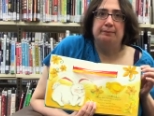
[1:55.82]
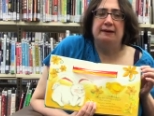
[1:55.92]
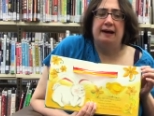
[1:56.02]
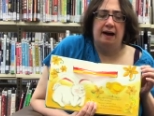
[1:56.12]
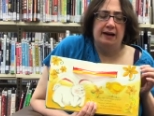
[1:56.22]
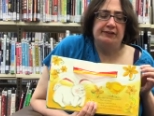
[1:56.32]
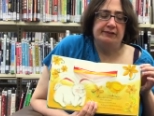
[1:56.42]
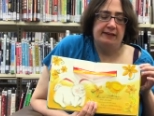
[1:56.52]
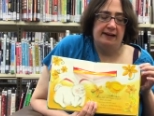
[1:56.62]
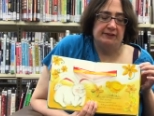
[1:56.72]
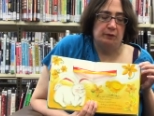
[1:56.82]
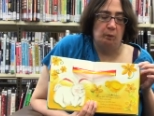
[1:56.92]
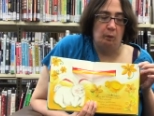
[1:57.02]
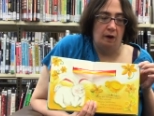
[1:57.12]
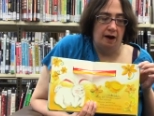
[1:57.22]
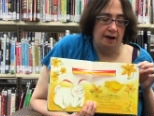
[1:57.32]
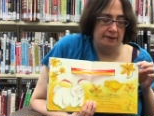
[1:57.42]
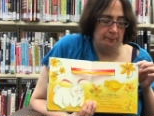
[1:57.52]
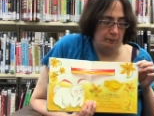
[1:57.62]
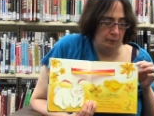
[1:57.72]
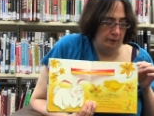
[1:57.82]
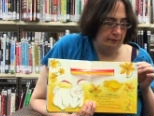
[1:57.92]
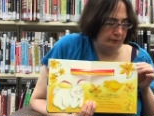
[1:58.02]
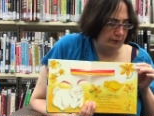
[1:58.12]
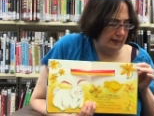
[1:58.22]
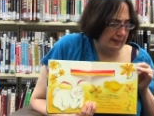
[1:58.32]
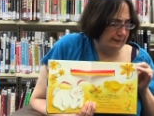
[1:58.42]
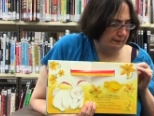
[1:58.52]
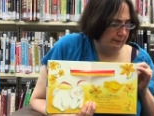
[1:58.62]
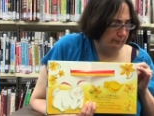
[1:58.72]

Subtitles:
But I should ask one more friend."